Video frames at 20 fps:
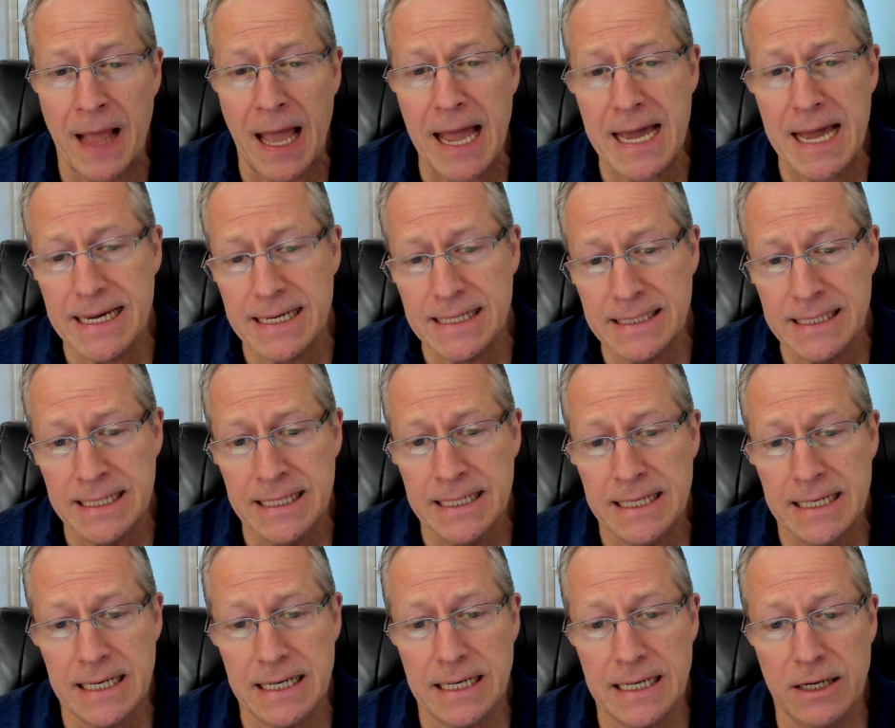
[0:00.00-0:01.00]
and
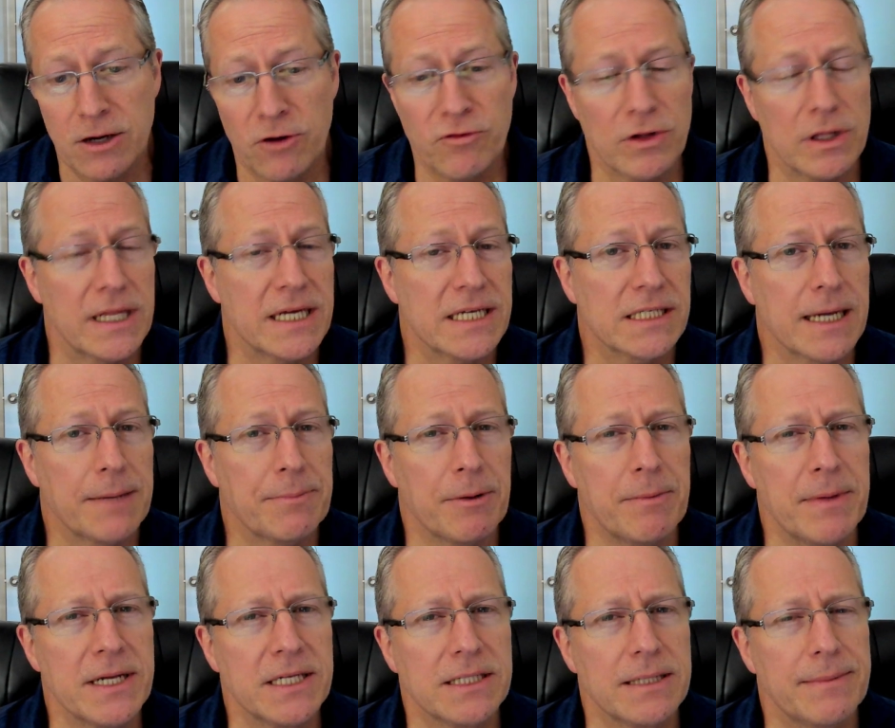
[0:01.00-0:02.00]
uh, over the last couple of
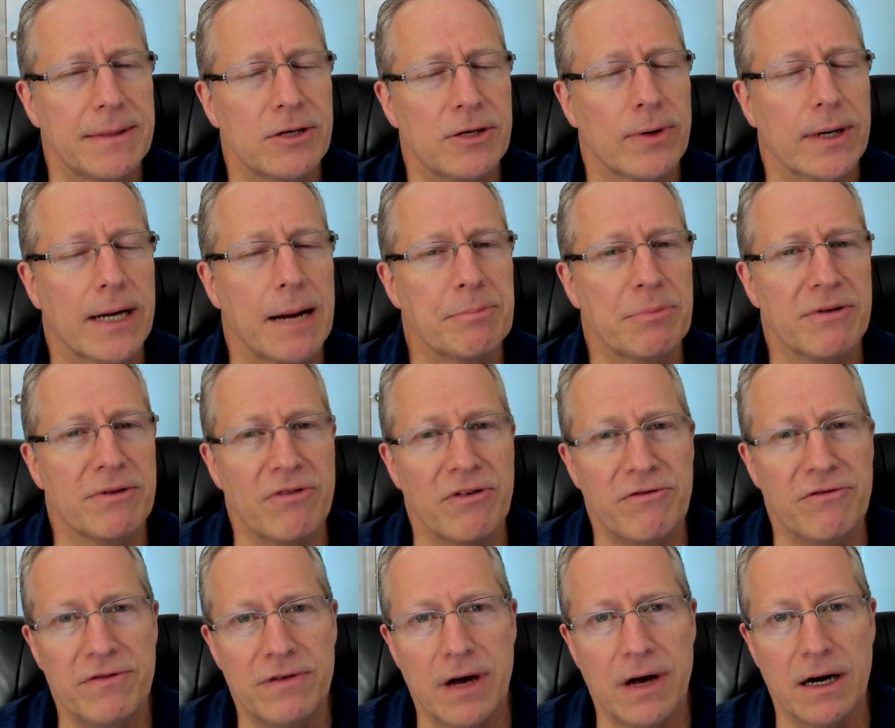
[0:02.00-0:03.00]
months I've been to a couple of ev